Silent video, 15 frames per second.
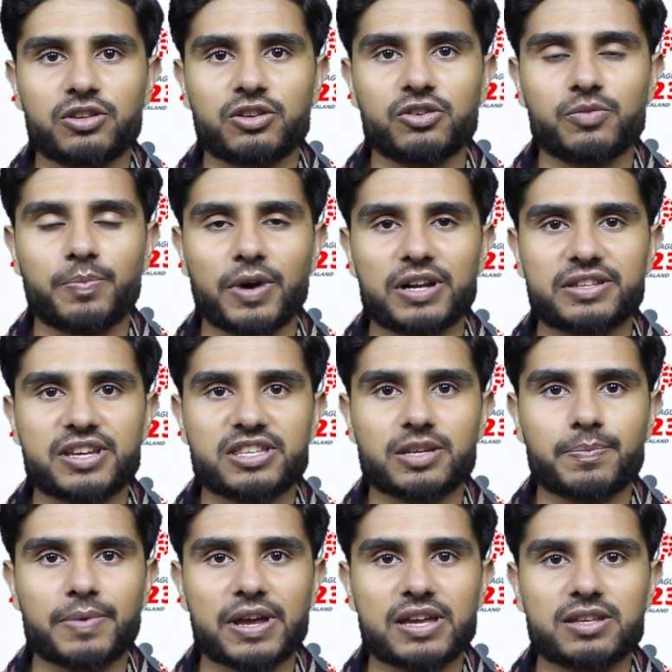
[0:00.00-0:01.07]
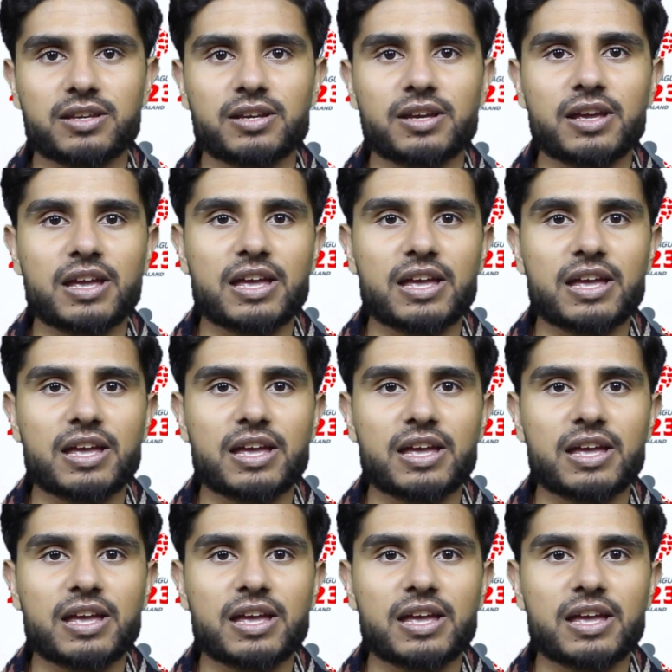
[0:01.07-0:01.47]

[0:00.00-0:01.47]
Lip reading: to participate,